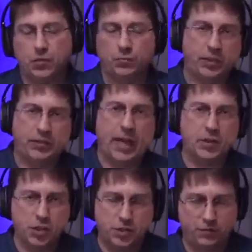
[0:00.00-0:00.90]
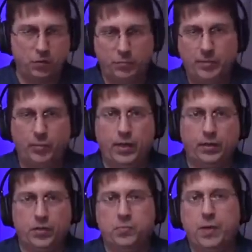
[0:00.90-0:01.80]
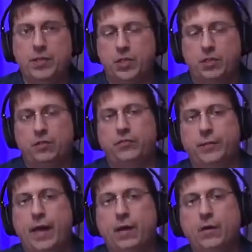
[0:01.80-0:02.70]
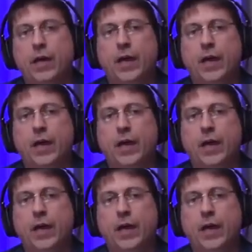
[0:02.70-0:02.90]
There'll be thousands of new people entering the space a year from now.